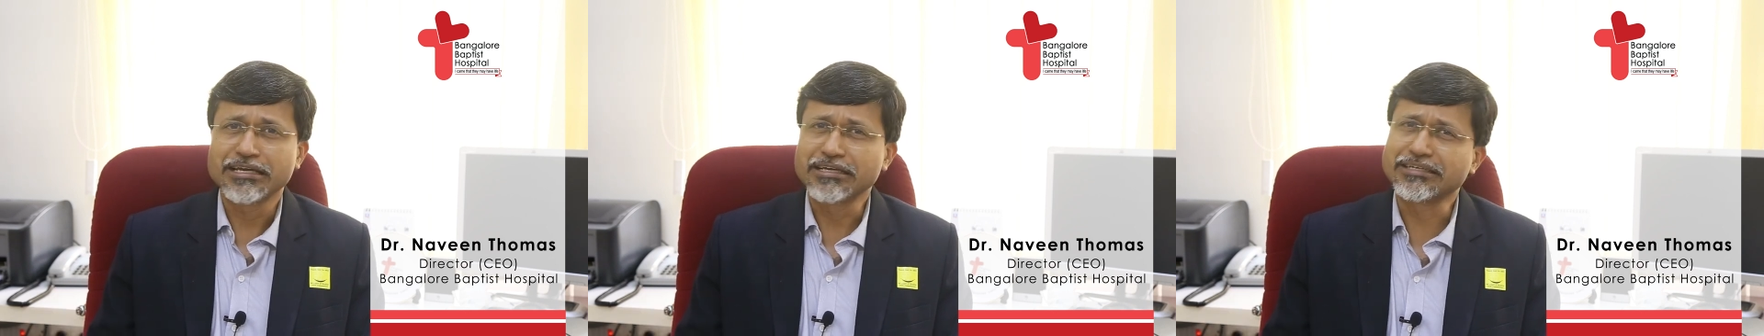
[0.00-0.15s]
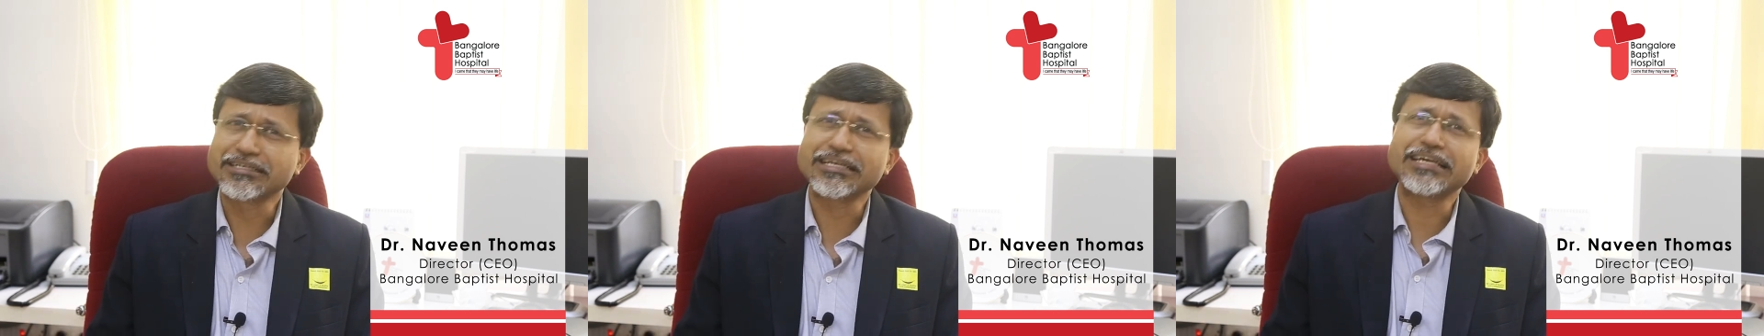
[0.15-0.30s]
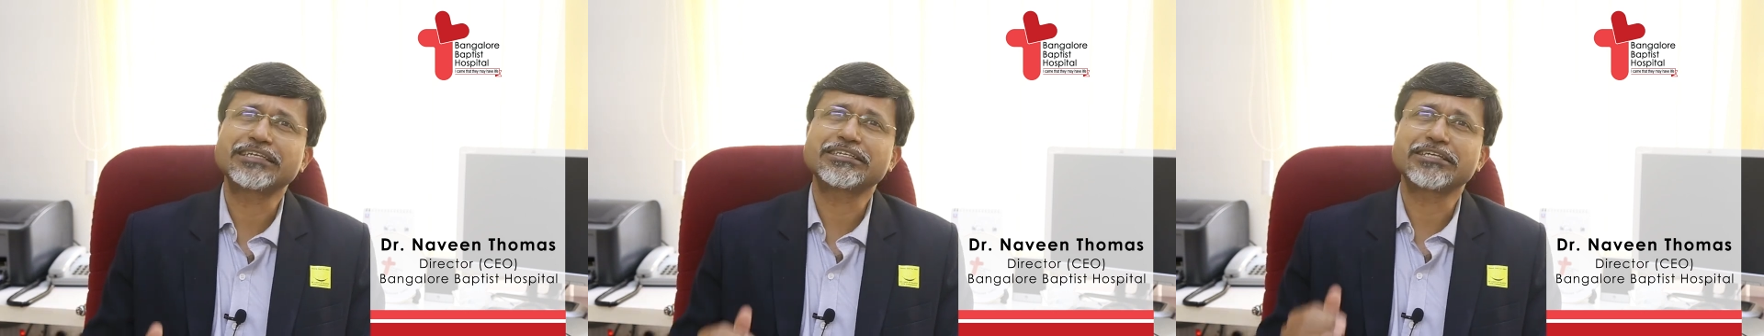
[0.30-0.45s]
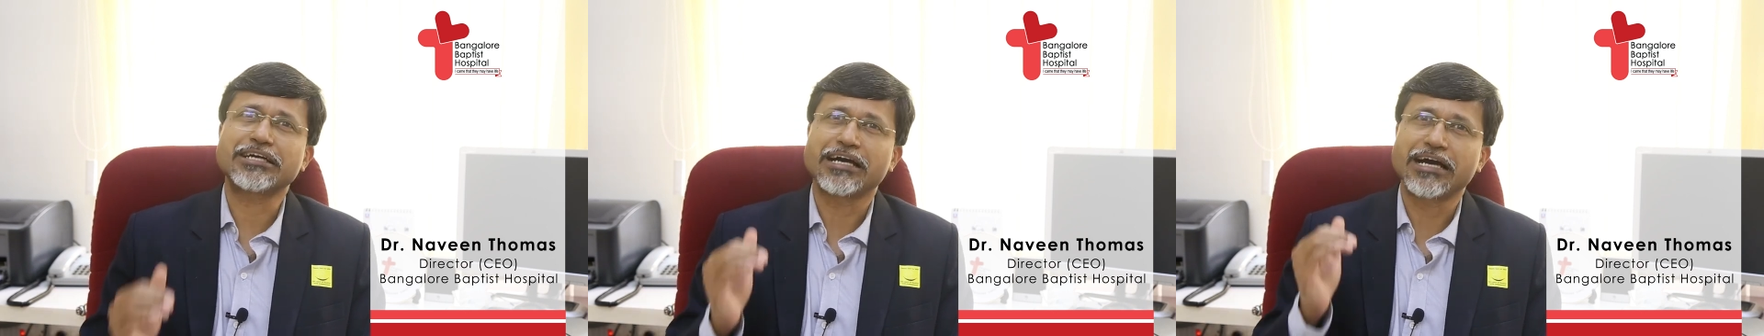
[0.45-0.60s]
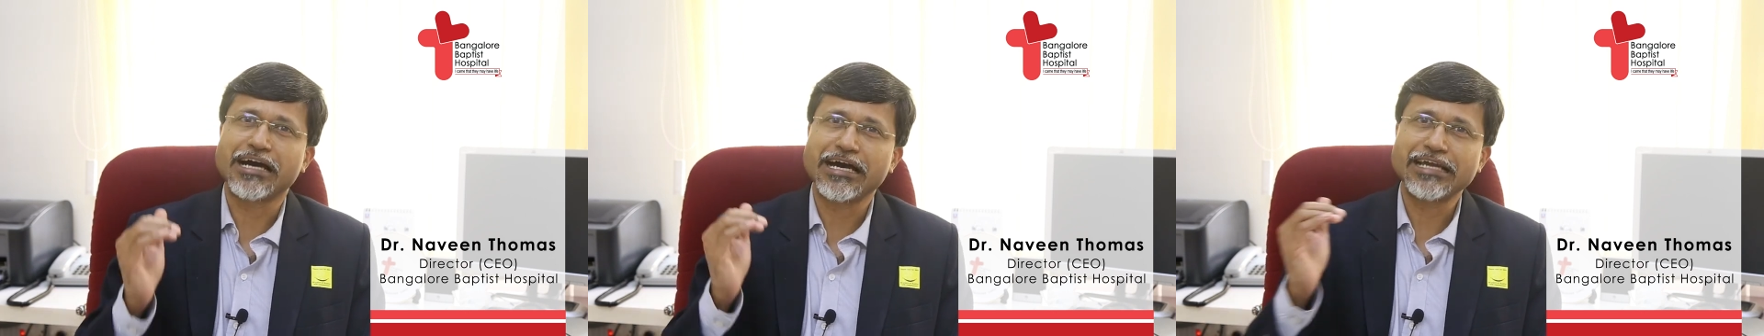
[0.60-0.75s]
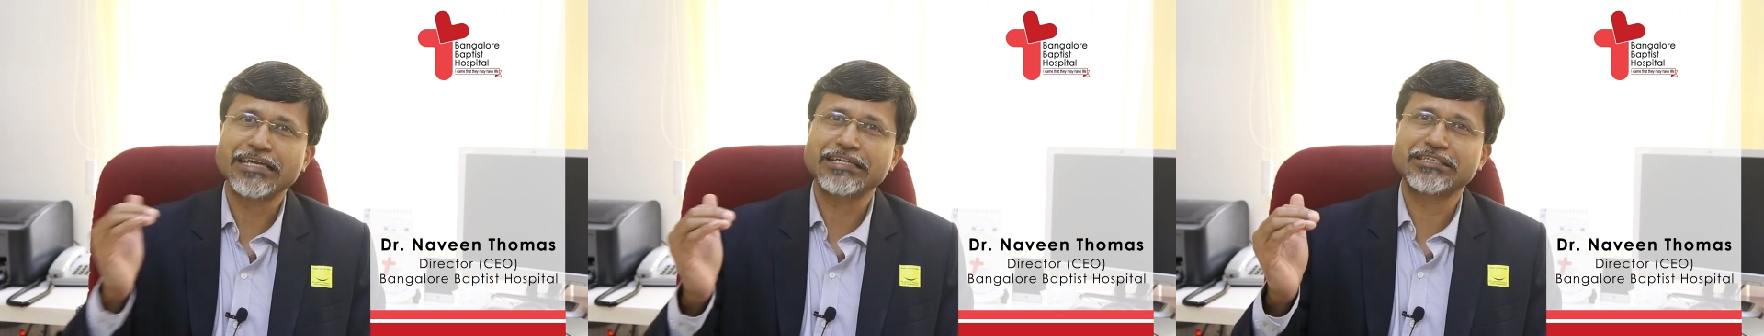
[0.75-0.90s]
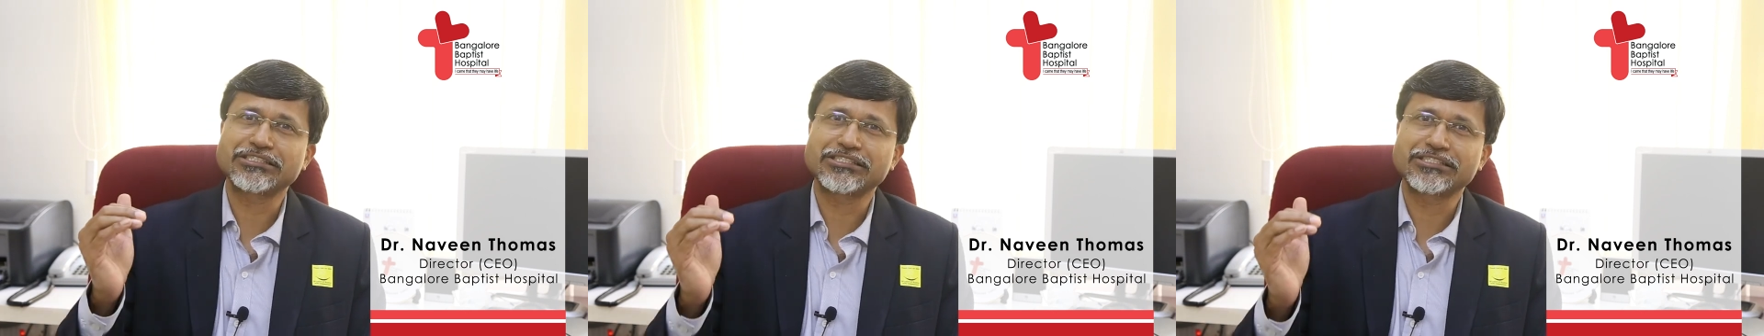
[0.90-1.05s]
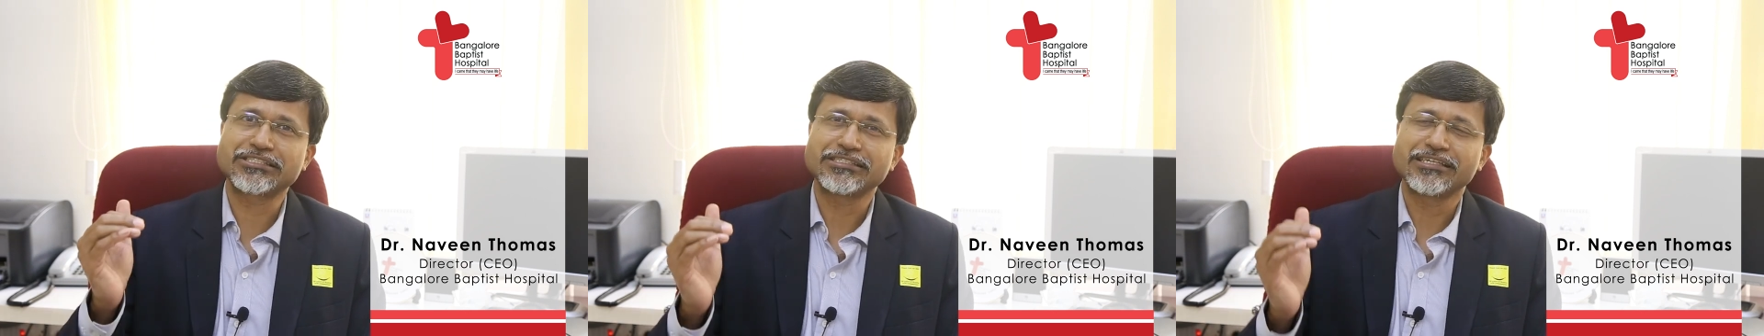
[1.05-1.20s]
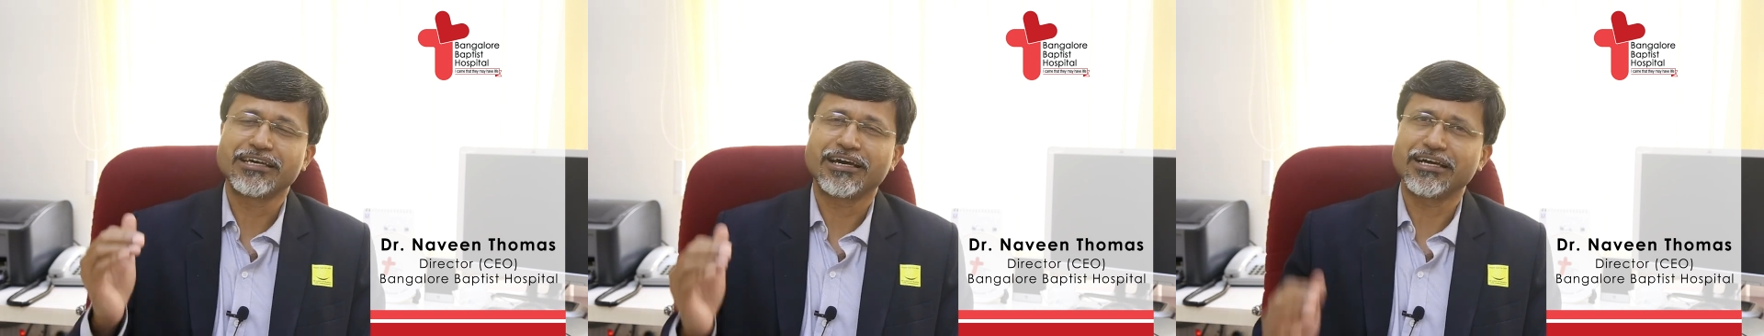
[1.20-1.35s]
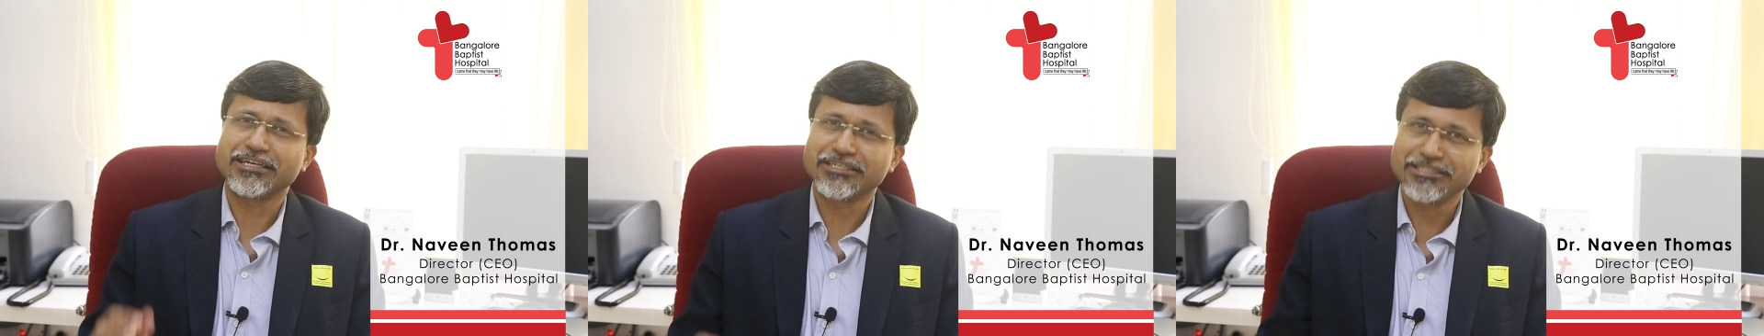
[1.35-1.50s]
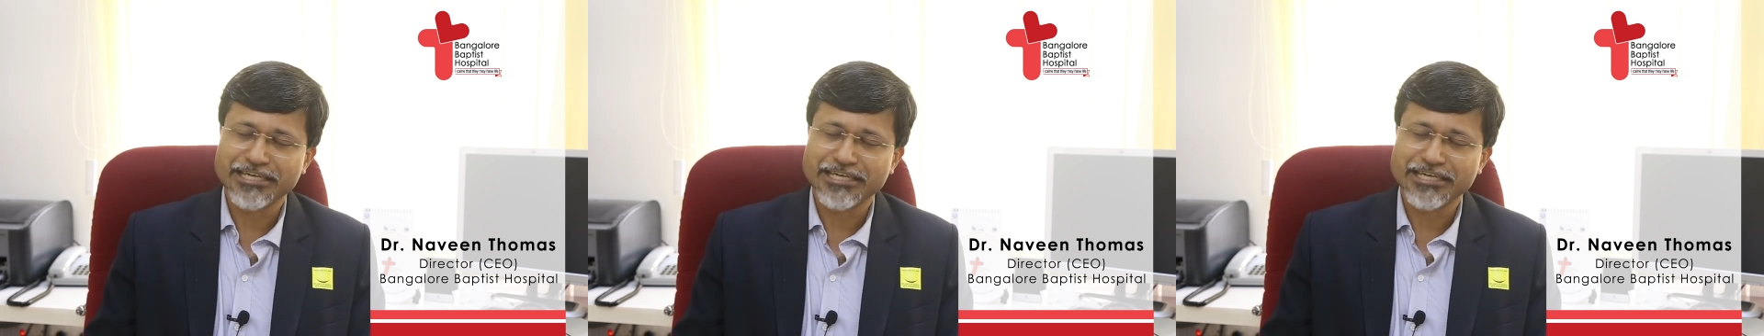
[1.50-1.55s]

greater heights are